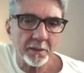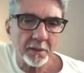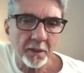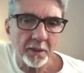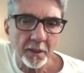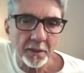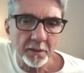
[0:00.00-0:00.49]

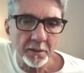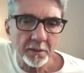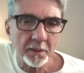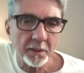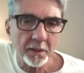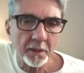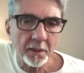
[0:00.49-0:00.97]
got
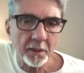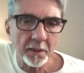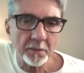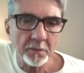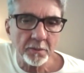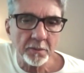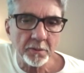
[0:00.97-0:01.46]

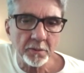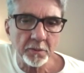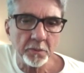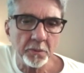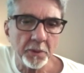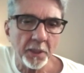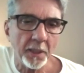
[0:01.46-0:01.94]

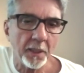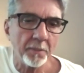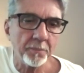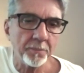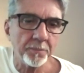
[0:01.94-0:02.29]
Anusuya?